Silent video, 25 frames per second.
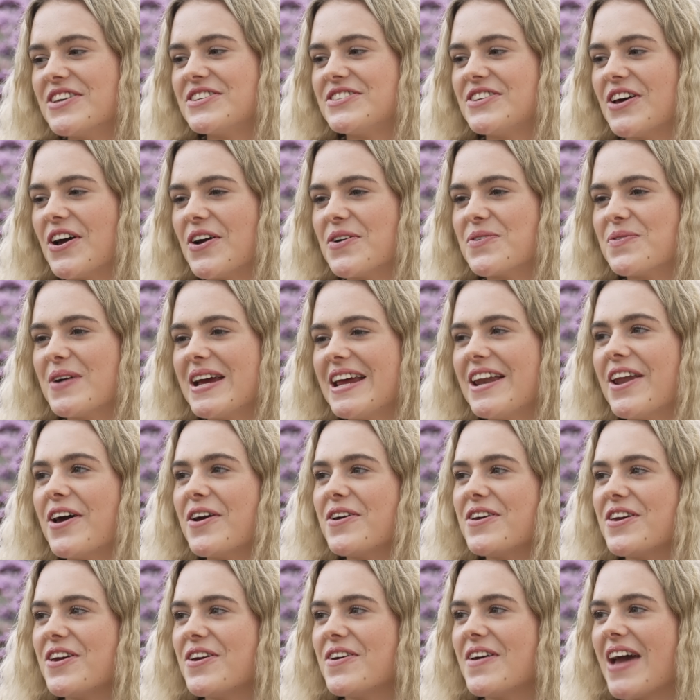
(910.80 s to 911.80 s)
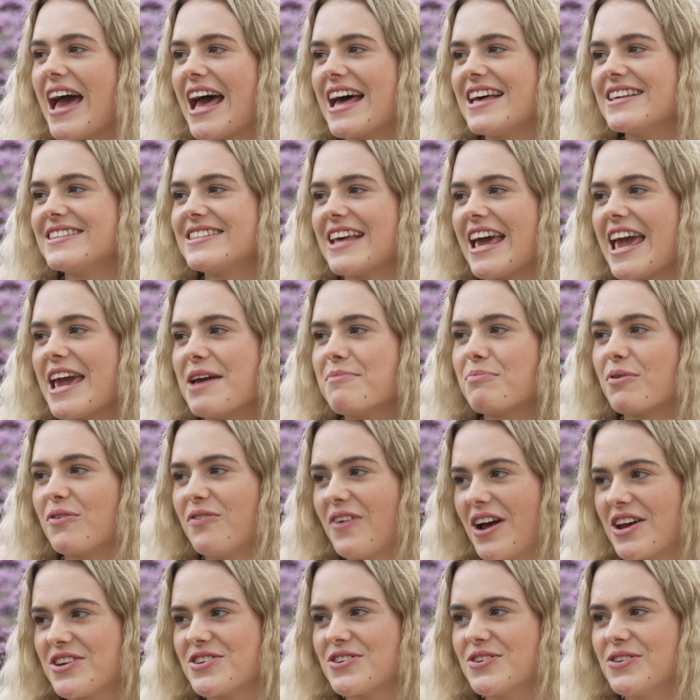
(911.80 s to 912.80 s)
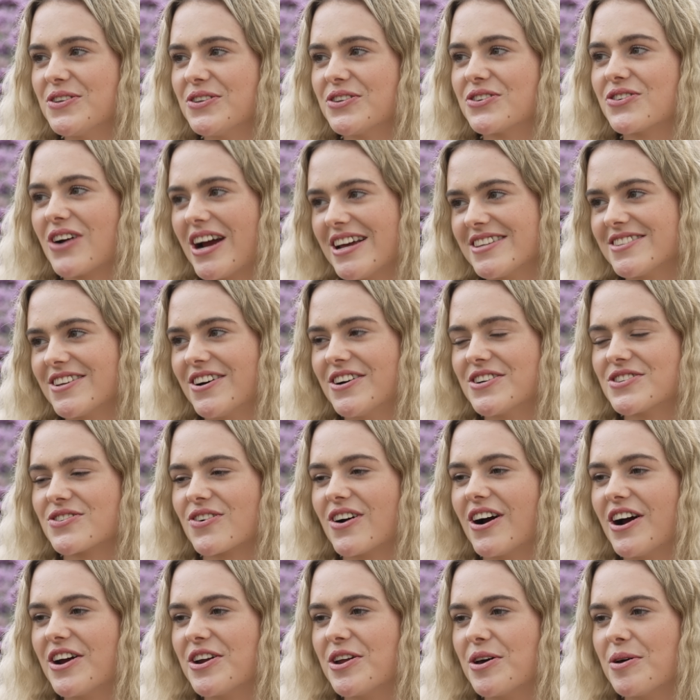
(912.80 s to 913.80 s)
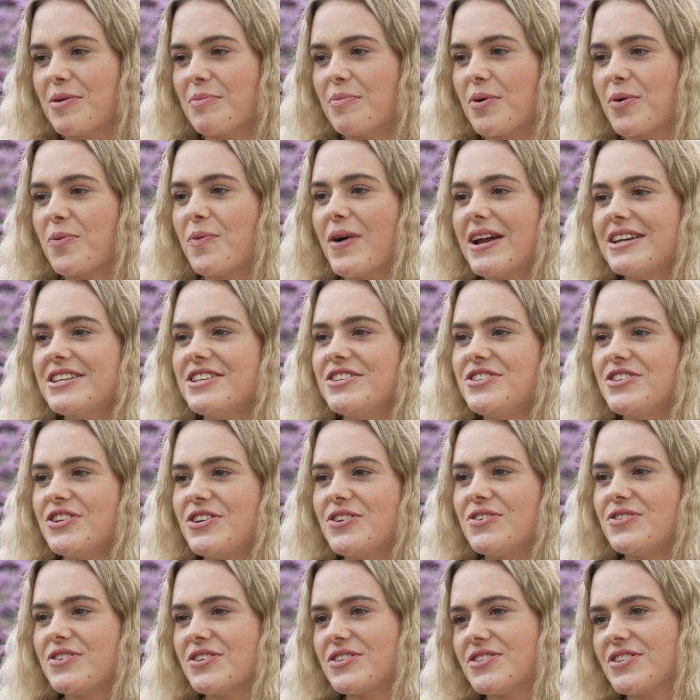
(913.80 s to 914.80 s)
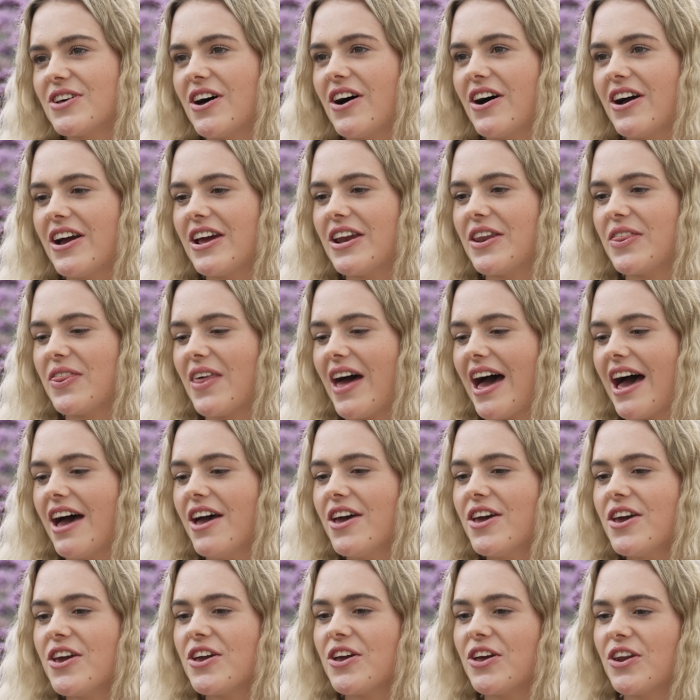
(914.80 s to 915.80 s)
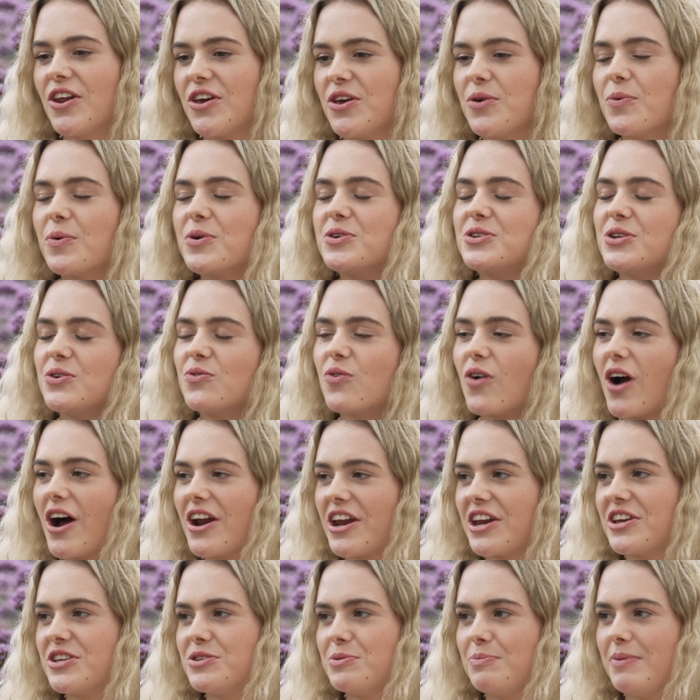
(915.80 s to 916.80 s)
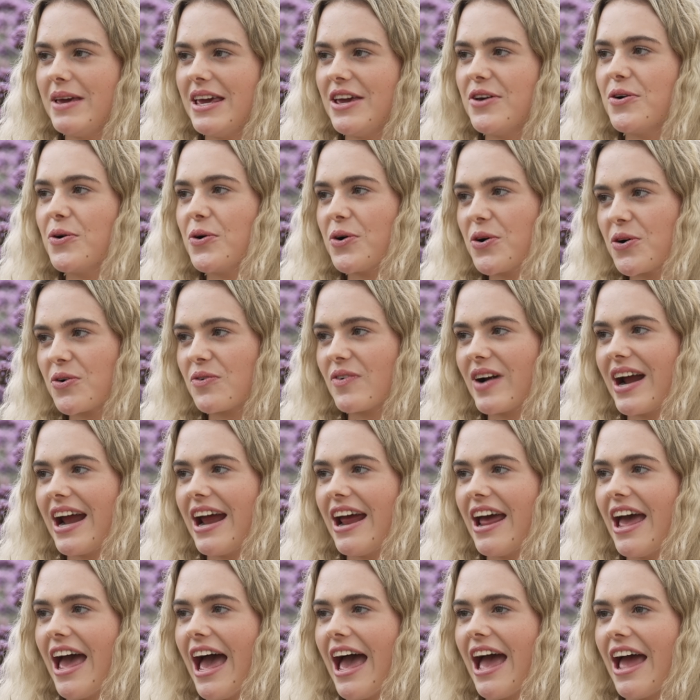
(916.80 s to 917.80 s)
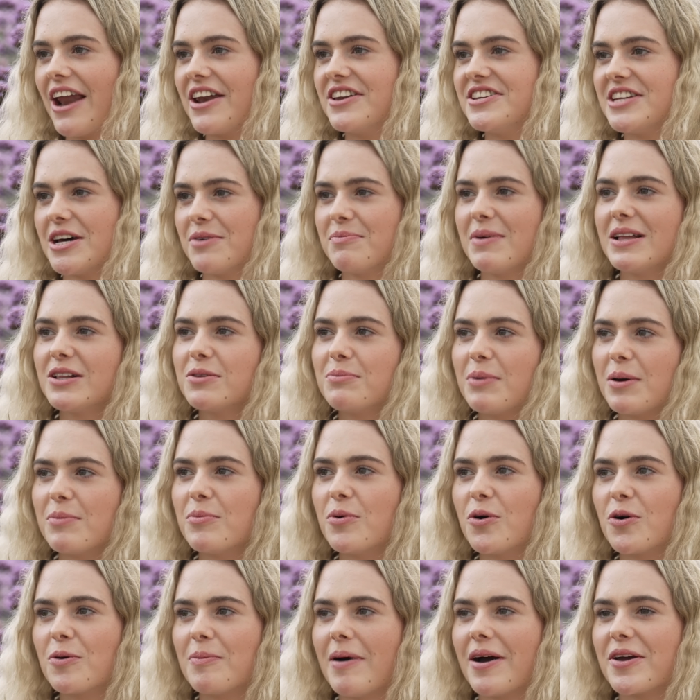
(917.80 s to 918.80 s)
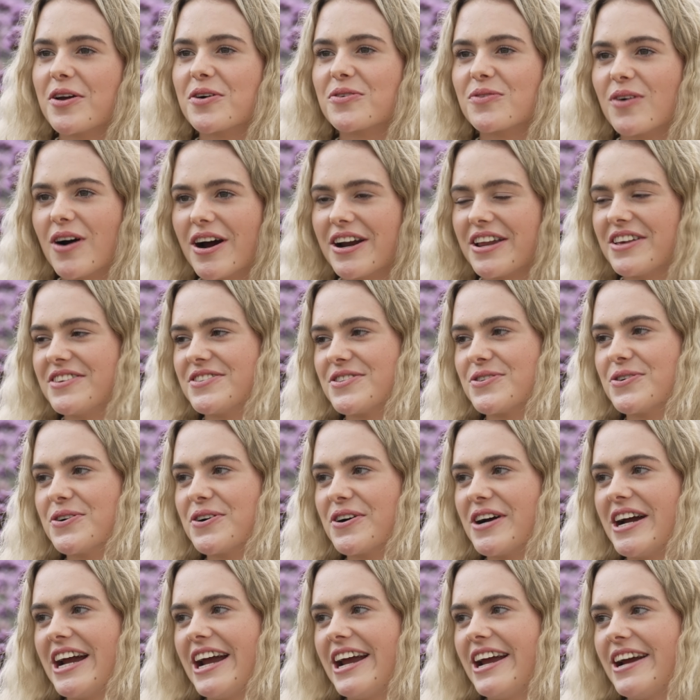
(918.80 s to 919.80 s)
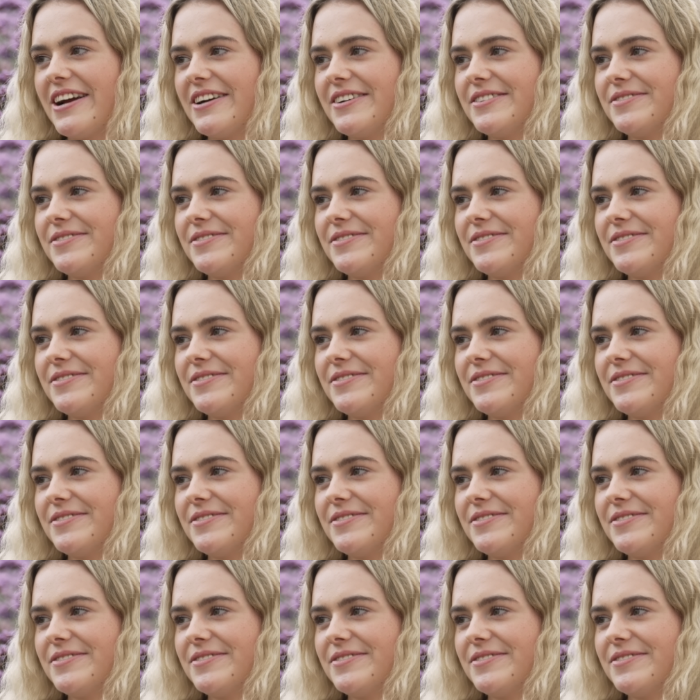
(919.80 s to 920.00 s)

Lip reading: So we know you as a professional dressage rider, but when did you decide that you wanted riding to be your career? And tell me a little bit more about your riding story.